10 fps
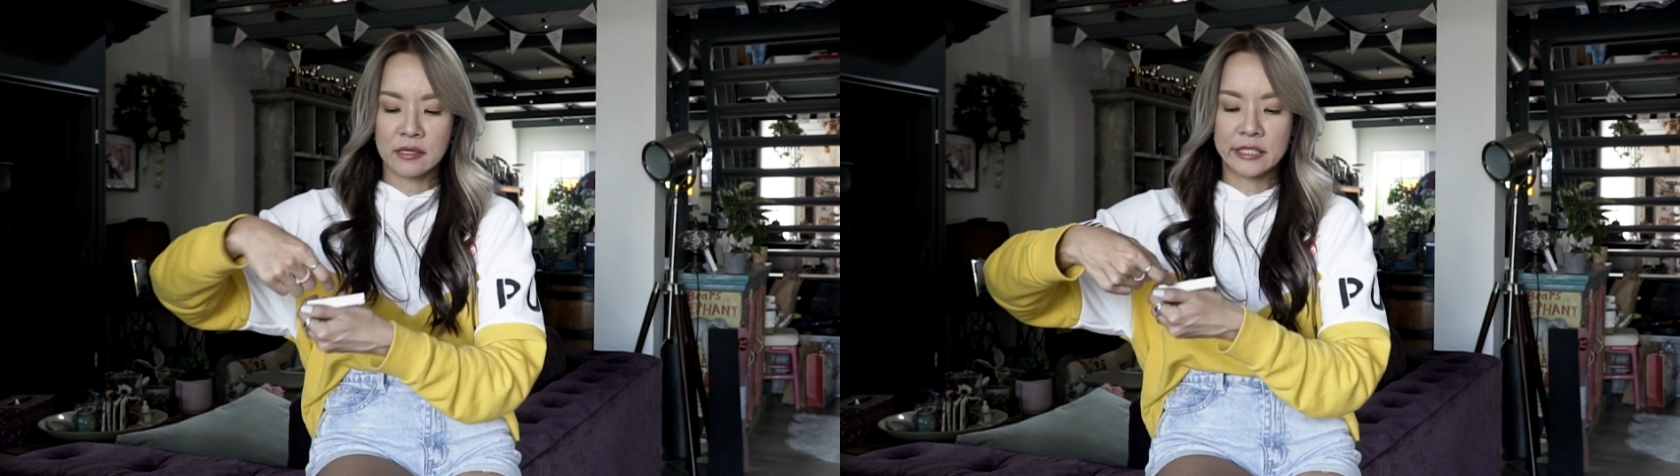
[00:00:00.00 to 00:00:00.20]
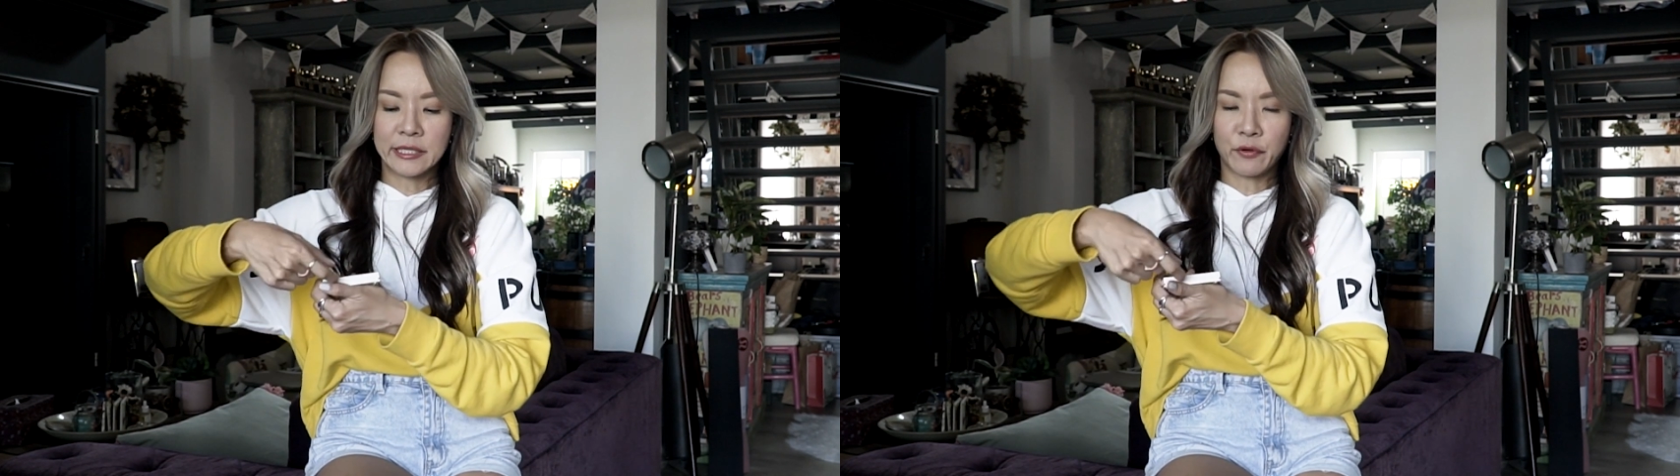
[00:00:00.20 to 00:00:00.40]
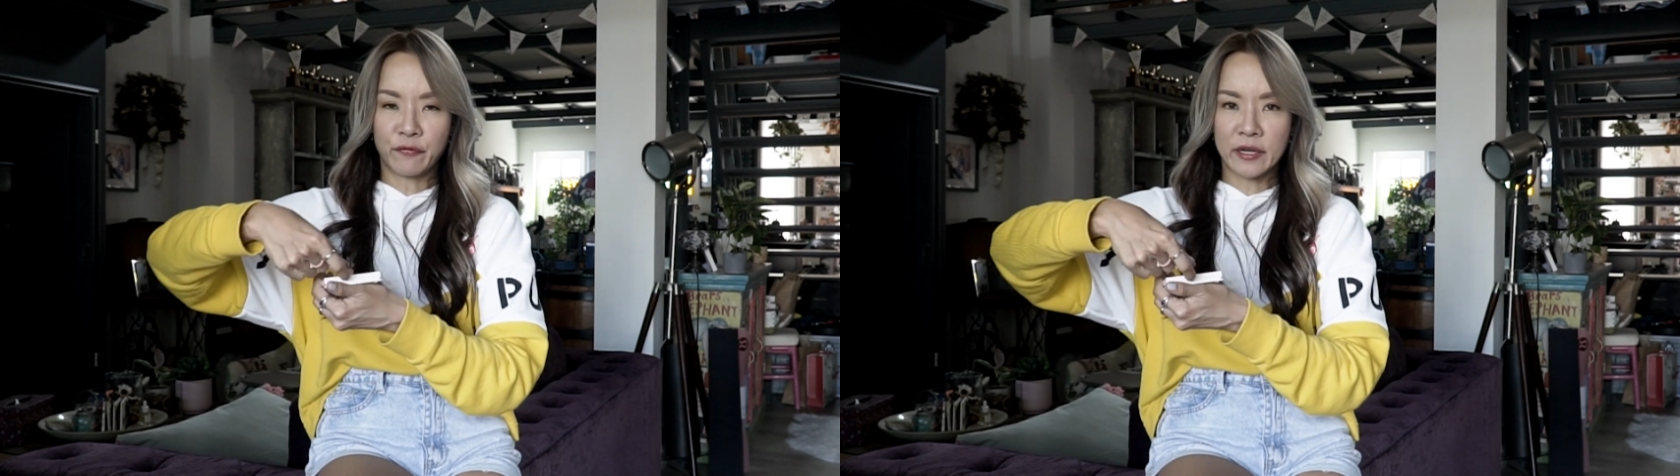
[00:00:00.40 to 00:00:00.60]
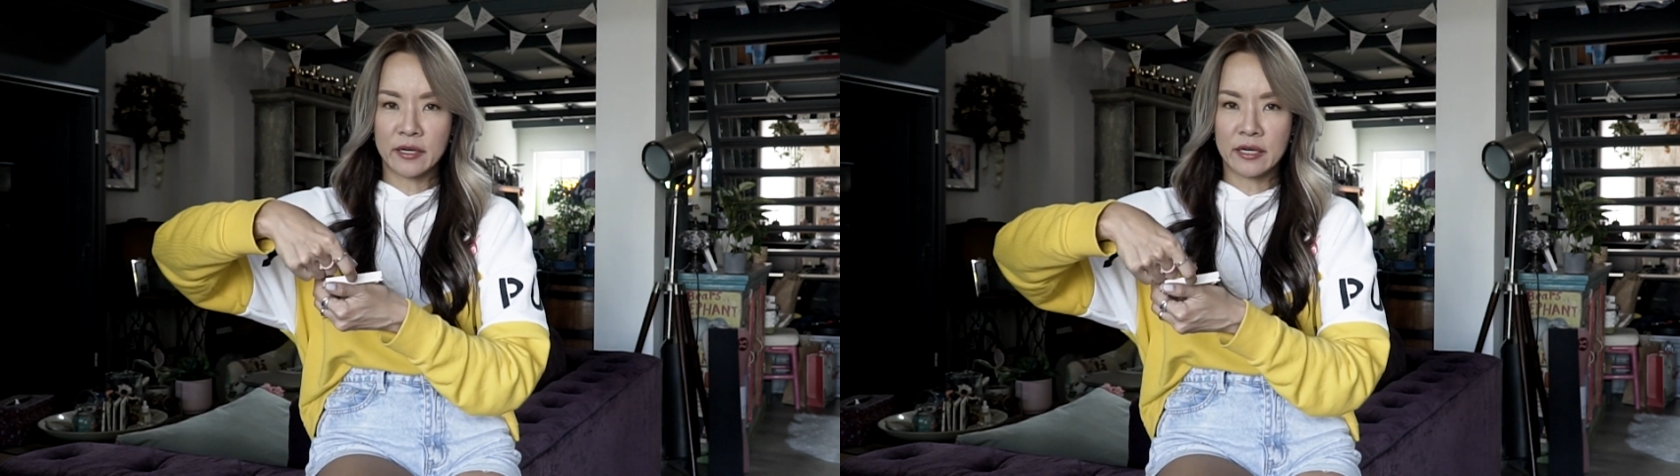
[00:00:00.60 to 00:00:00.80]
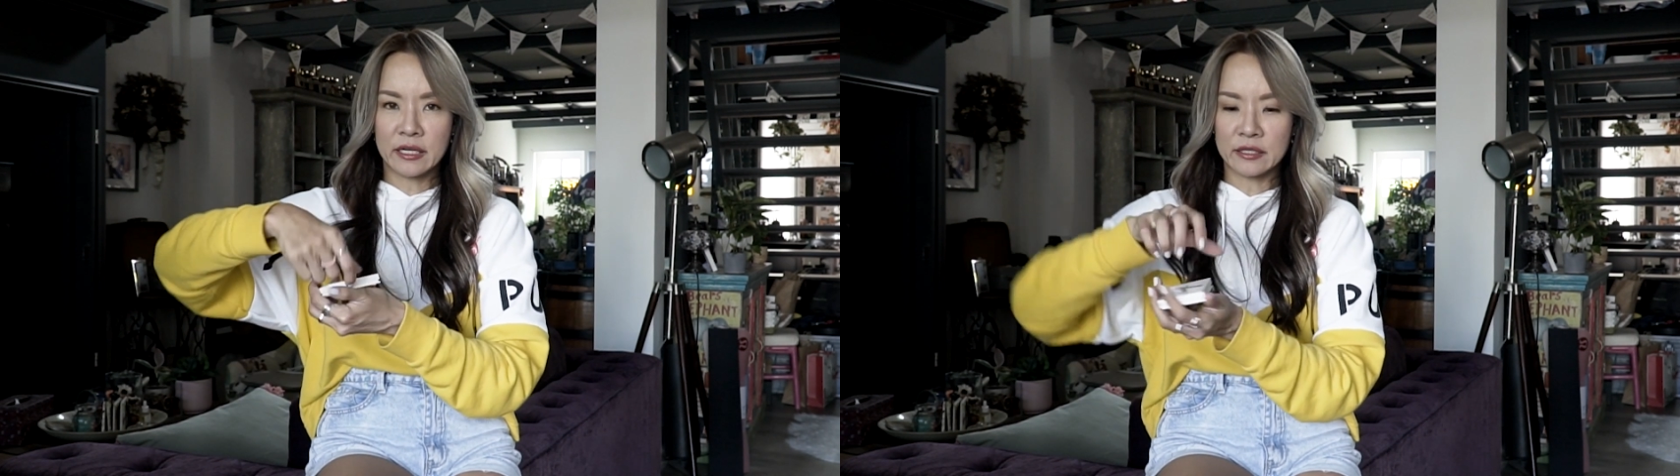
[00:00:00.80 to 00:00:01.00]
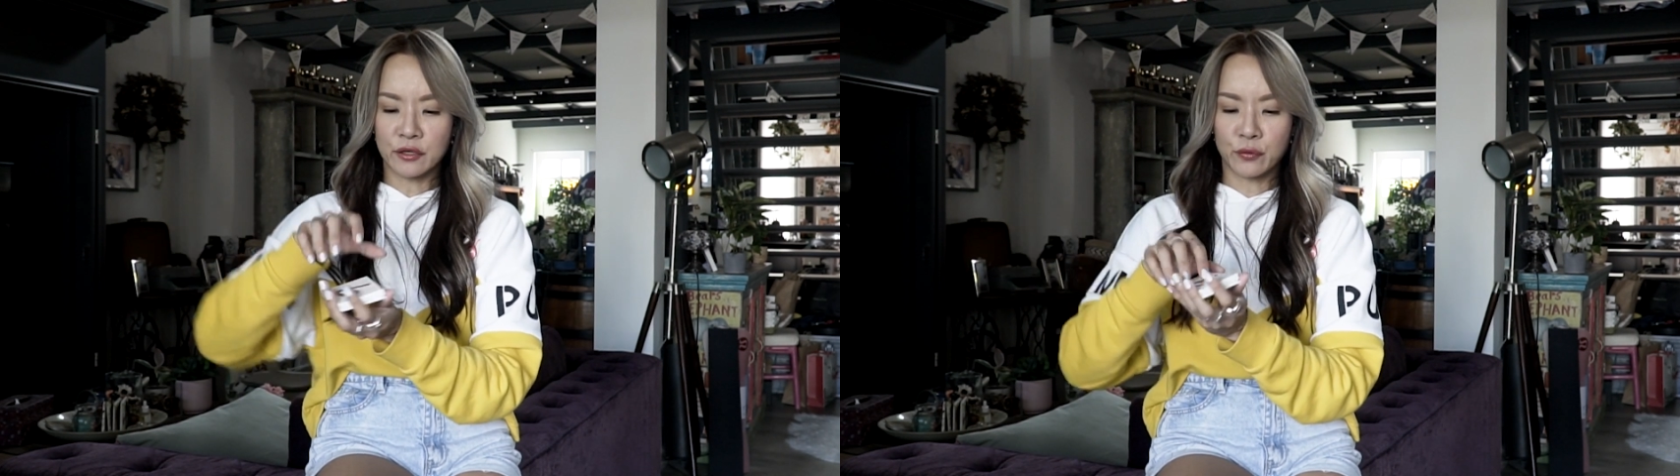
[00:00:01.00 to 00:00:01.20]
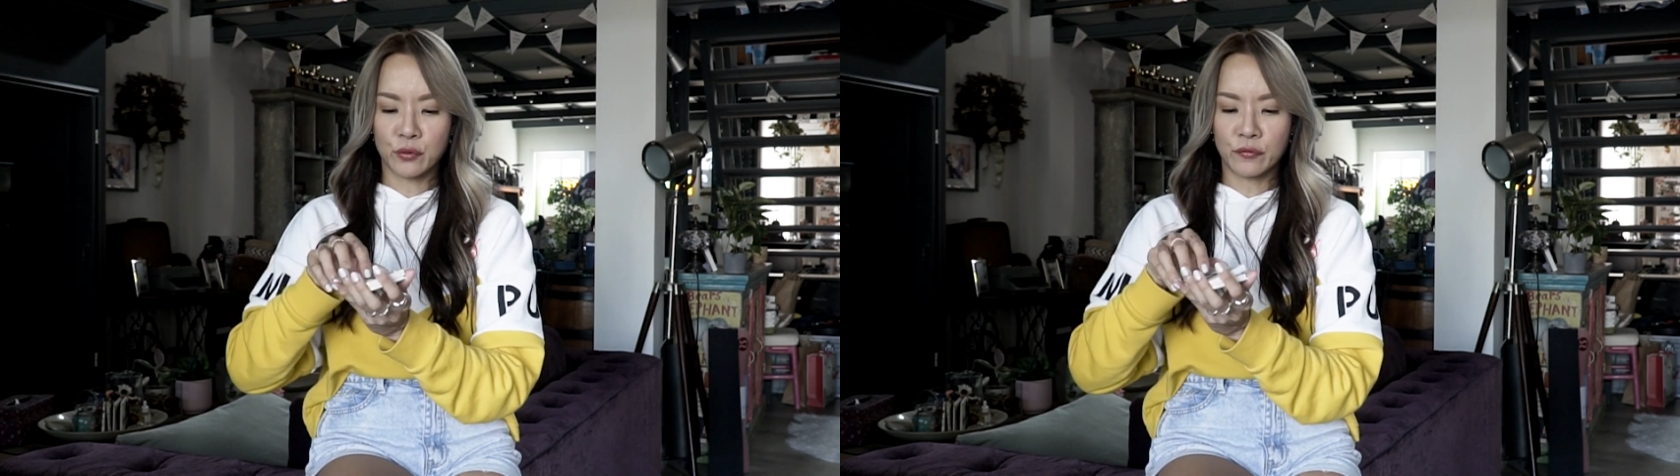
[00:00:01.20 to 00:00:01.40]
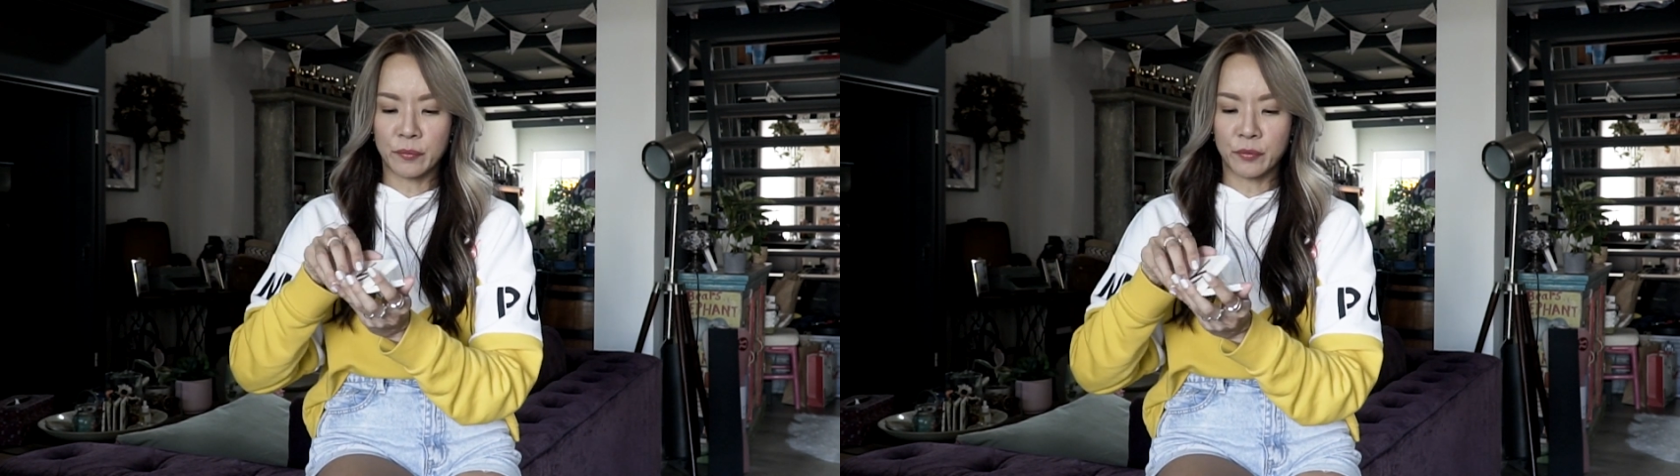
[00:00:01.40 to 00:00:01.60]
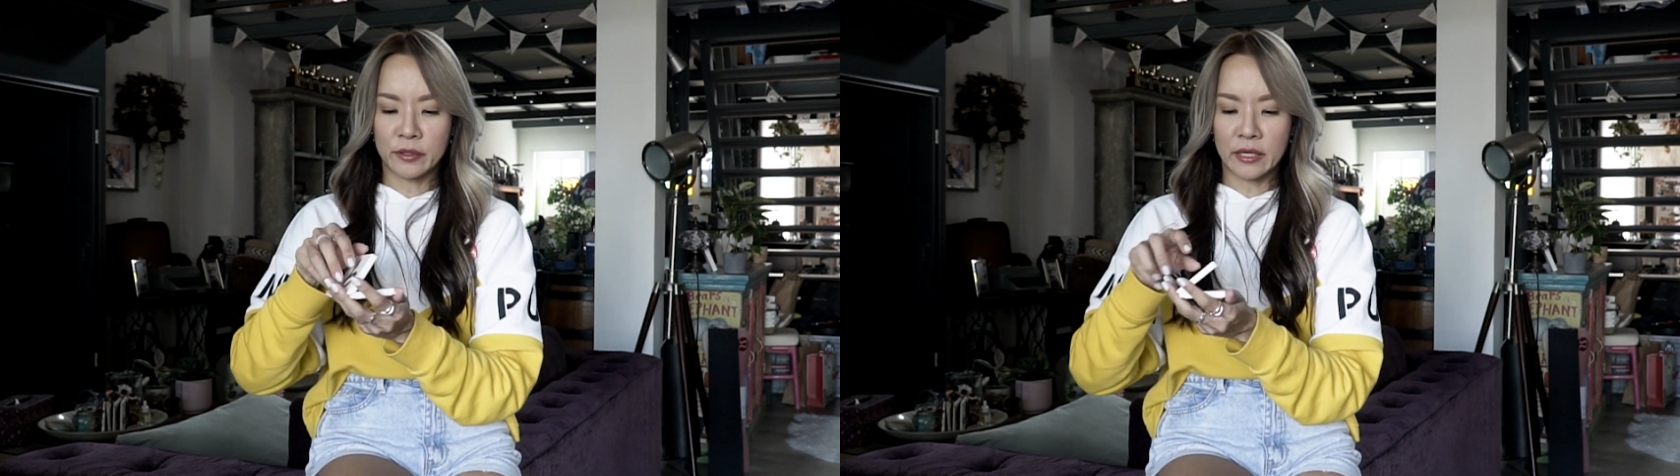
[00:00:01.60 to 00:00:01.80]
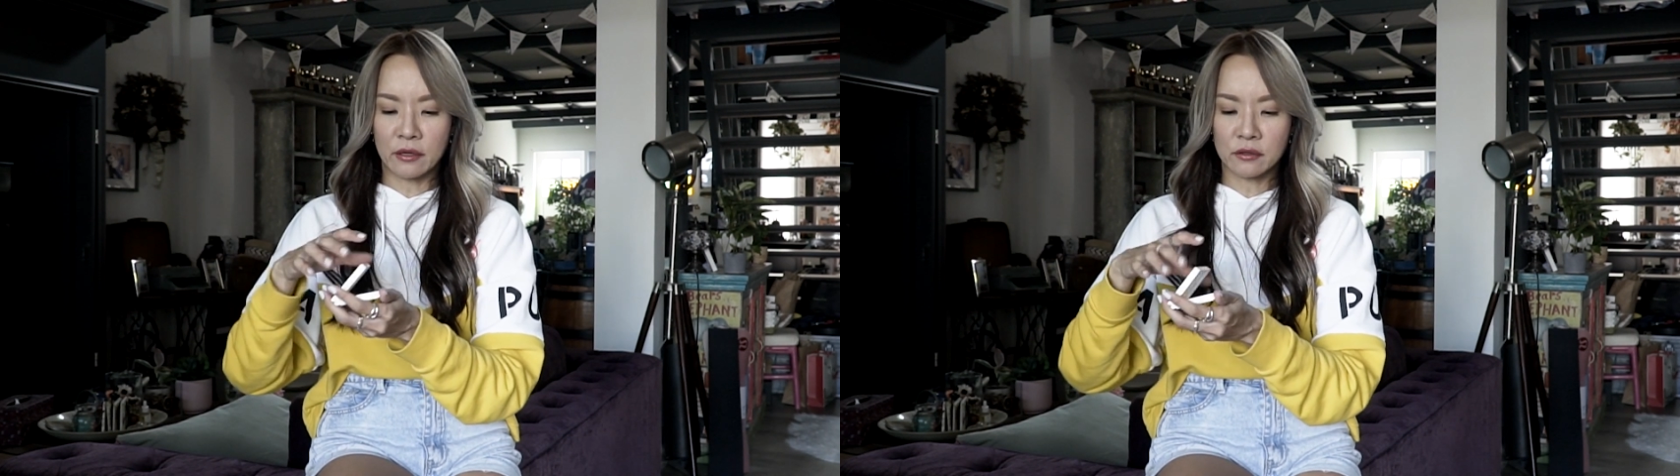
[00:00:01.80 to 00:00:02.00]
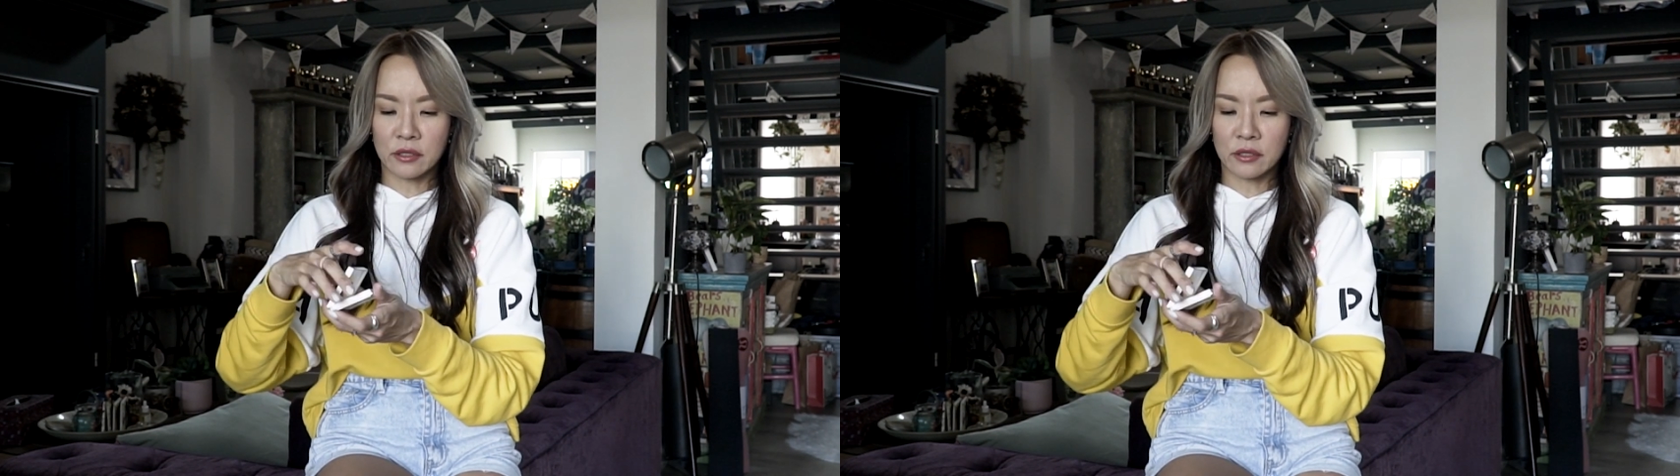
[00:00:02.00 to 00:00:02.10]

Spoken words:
slip your finger in the groove and pull it out.